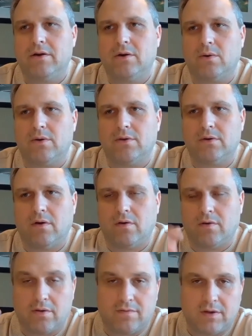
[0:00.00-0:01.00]
or
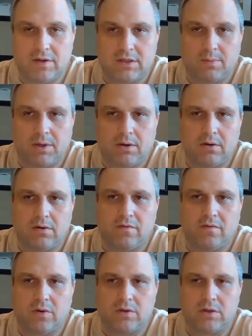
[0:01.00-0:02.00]
they've disappeared,
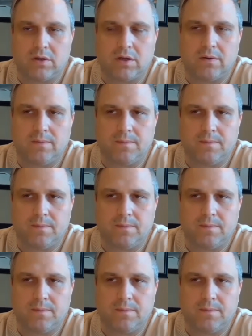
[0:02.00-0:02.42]
unfortunately.